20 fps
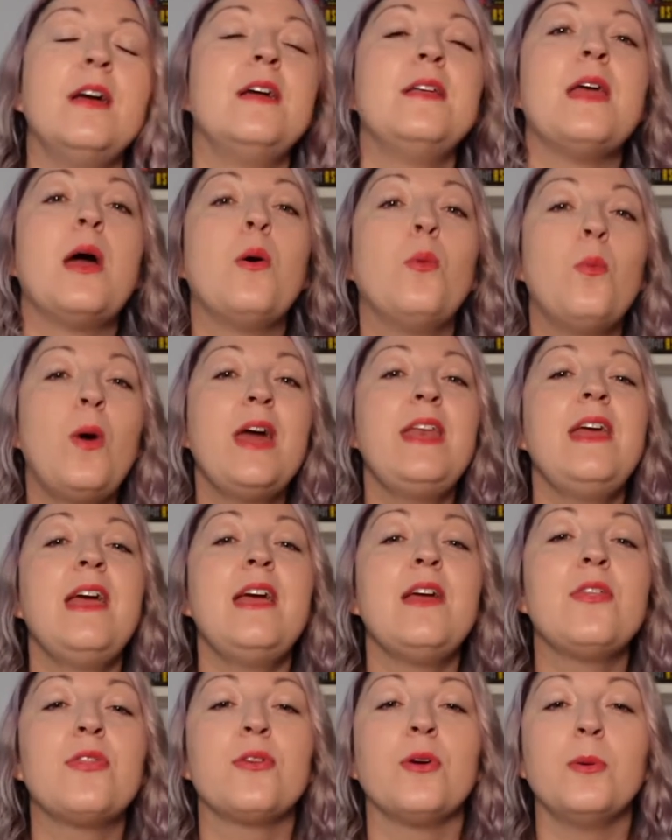Now, when
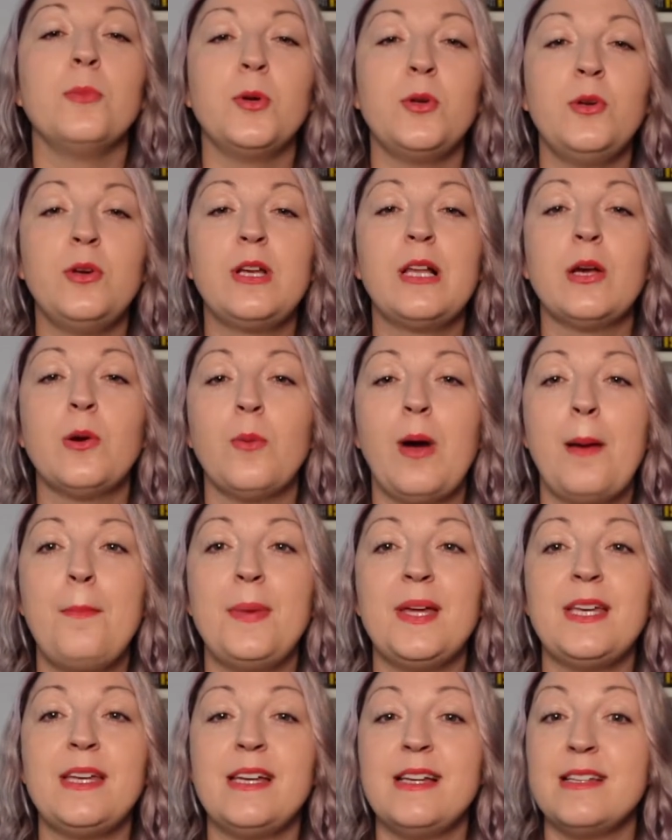a thermonuclear
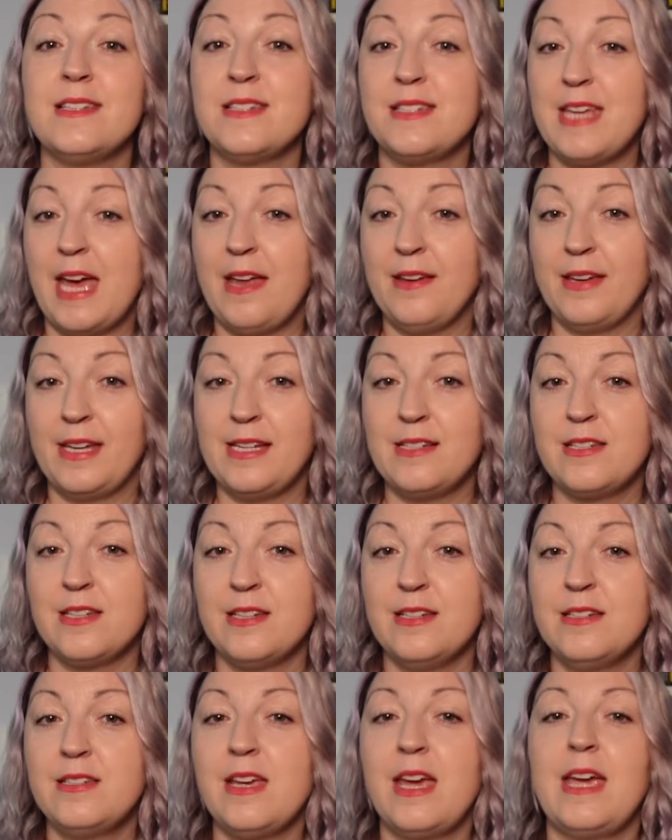weapon is
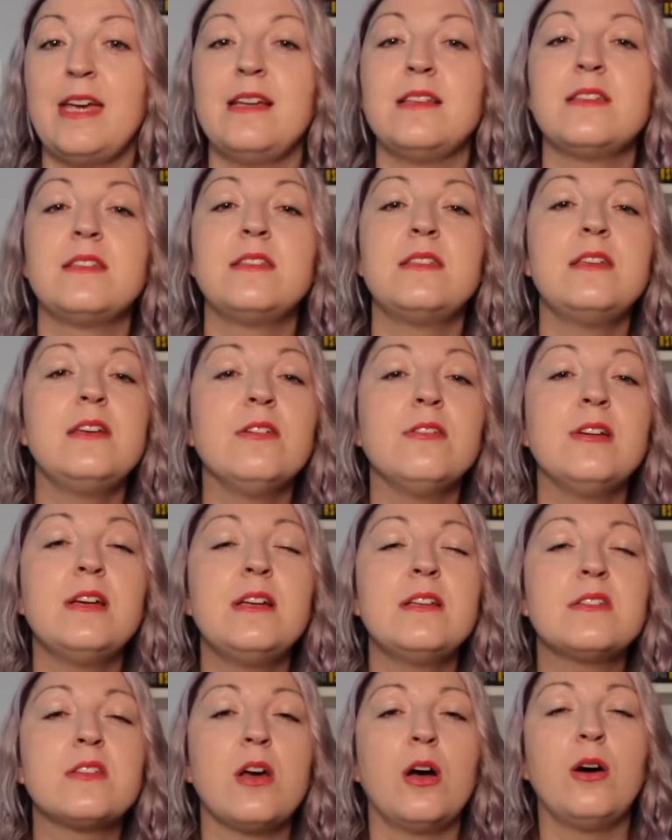detonated, a
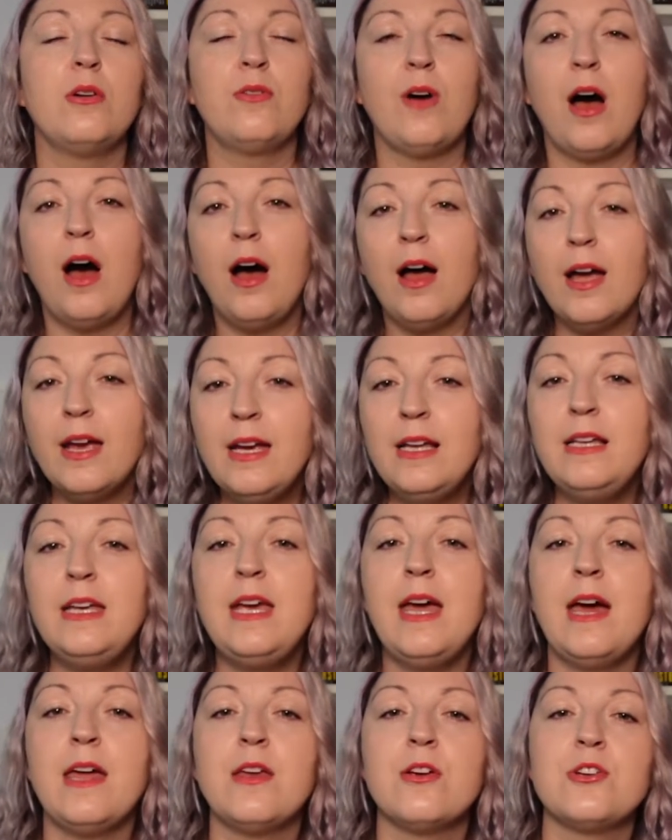series of
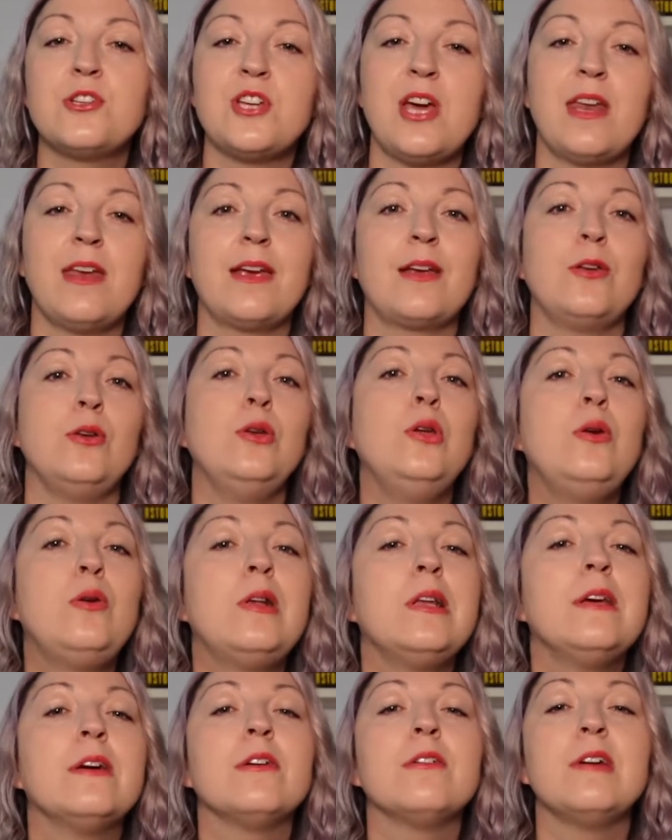highly energetic
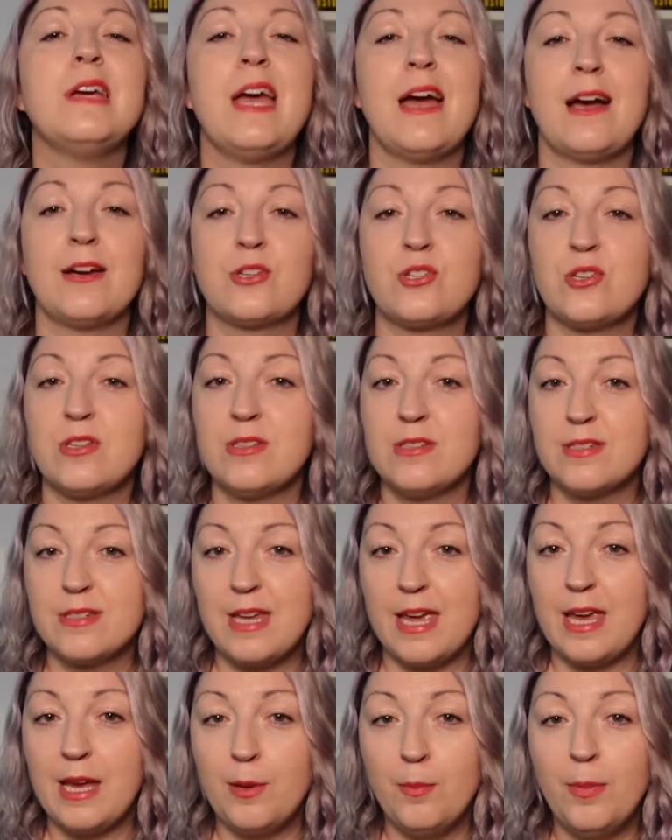nuclear reactions
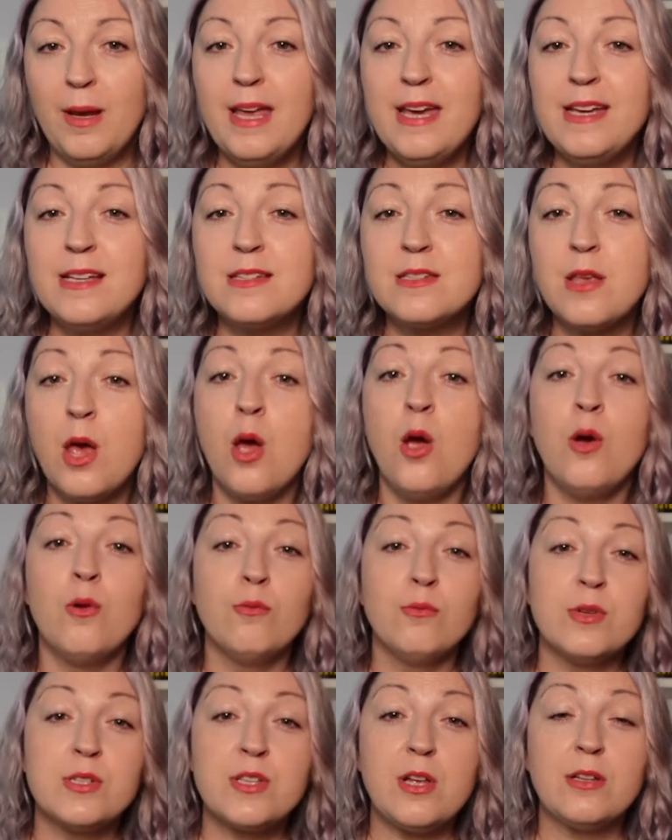take place,
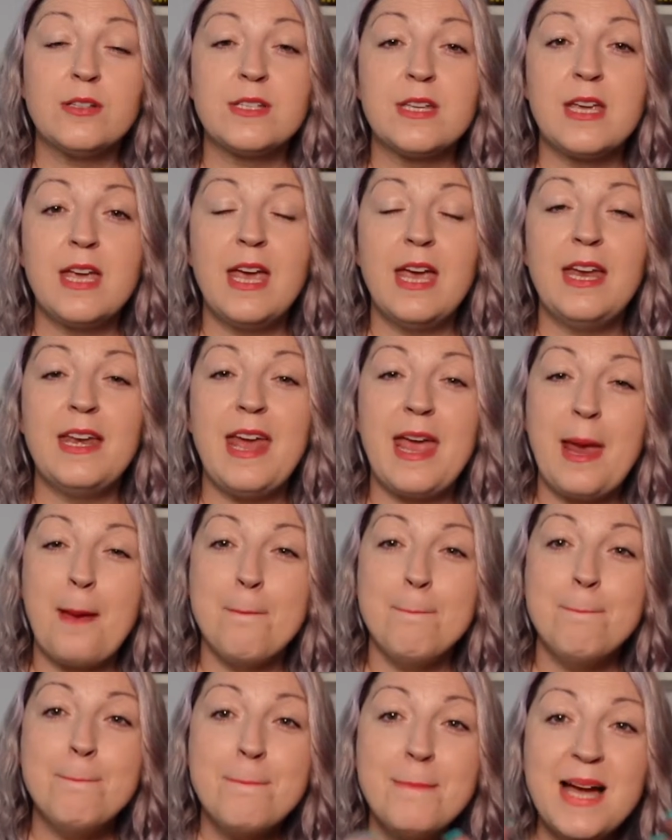resulting in a
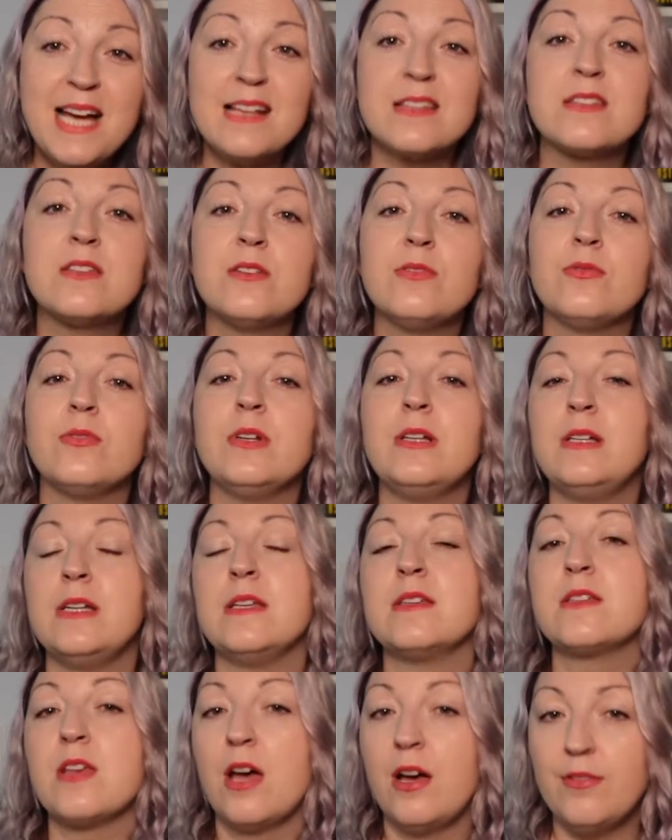massive
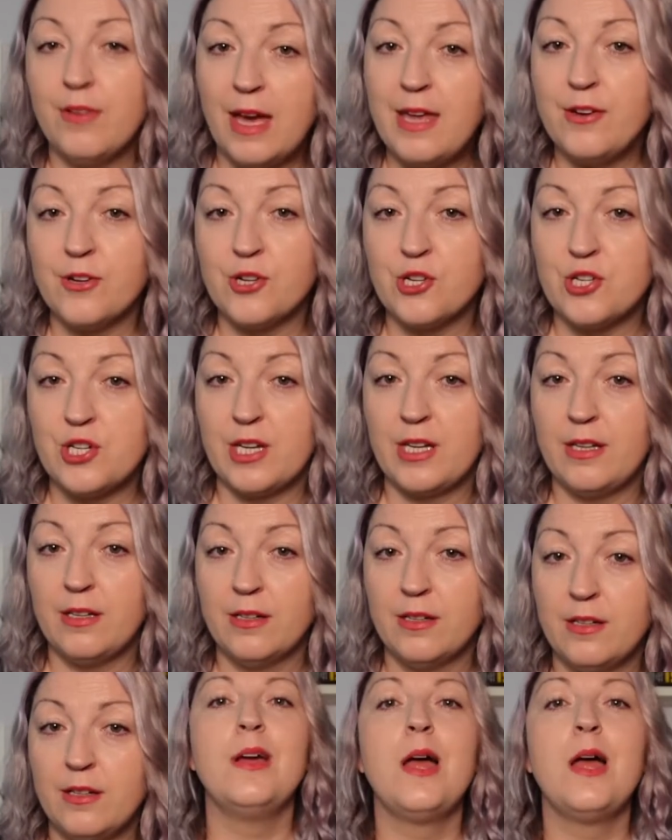release of energy.